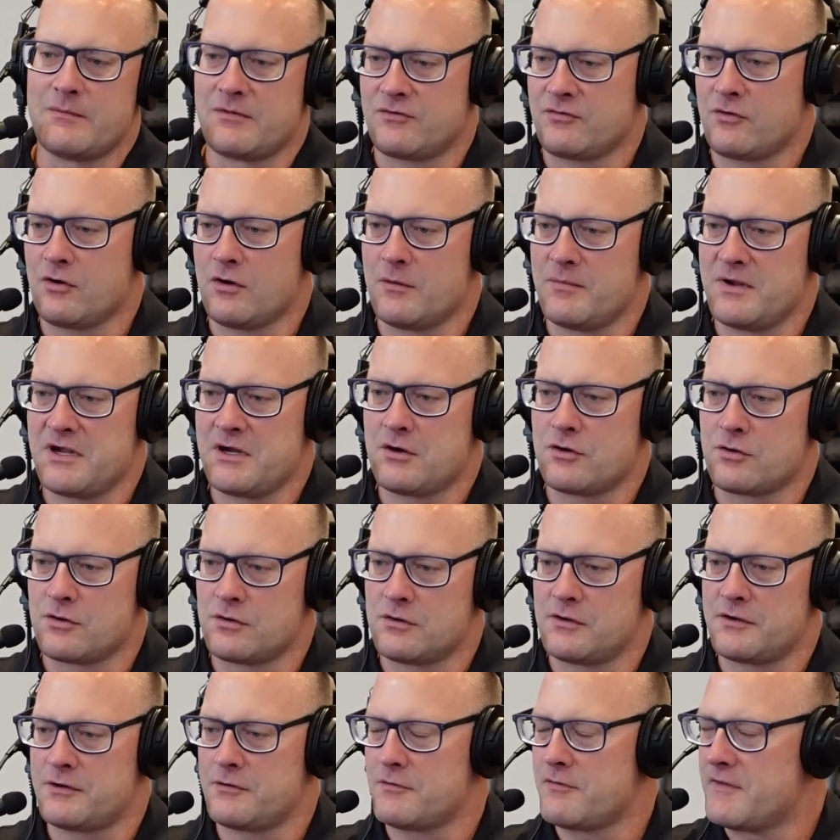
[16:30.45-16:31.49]
it's going to be
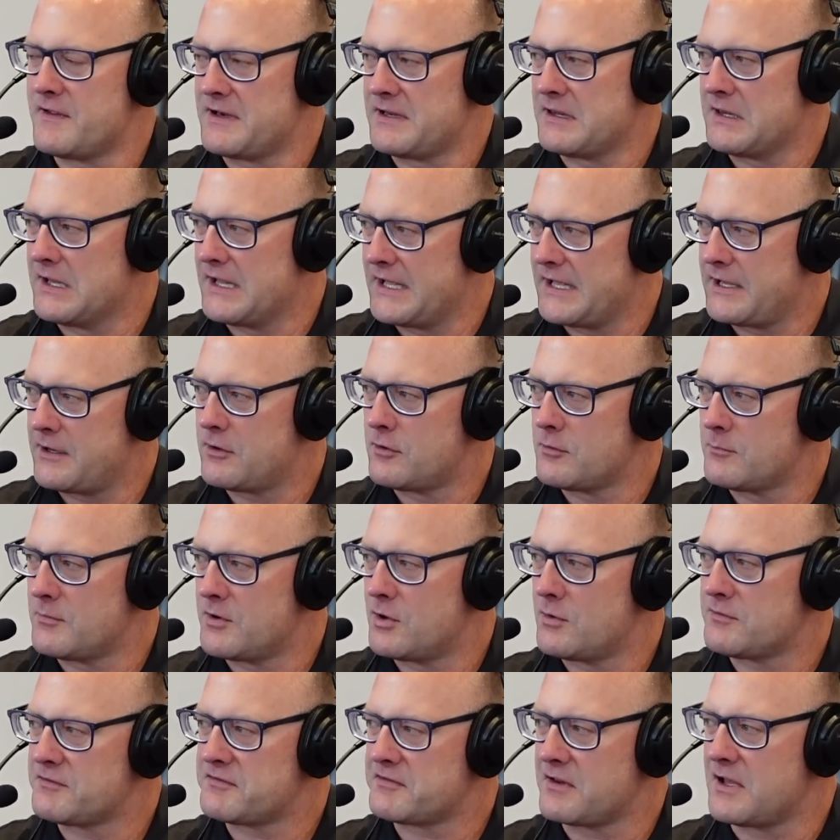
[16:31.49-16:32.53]
earlier than later,
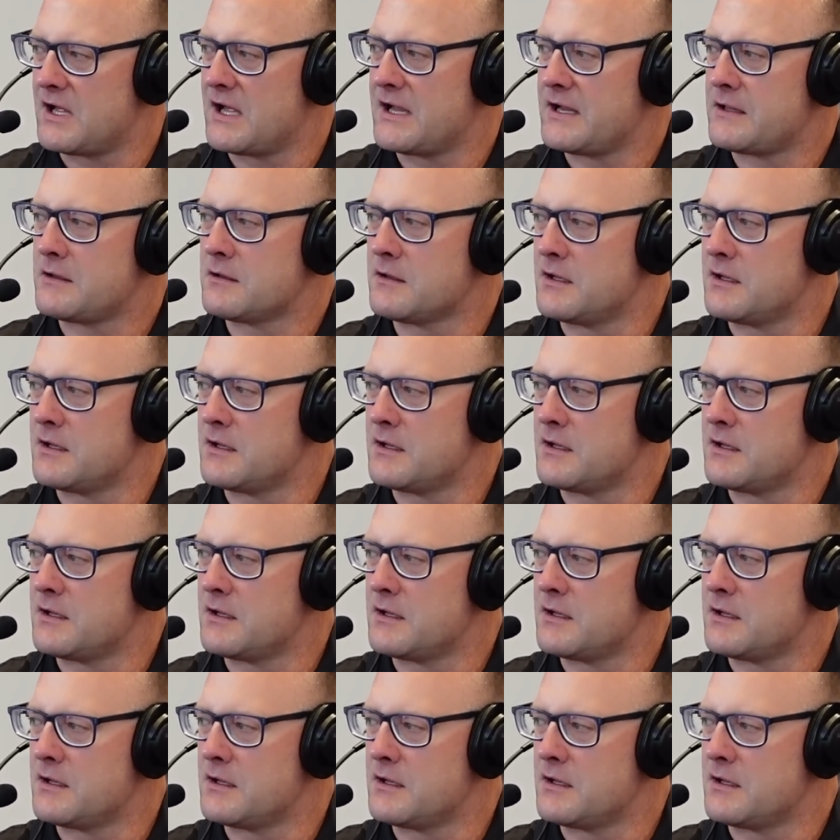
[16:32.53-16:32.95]
most likely.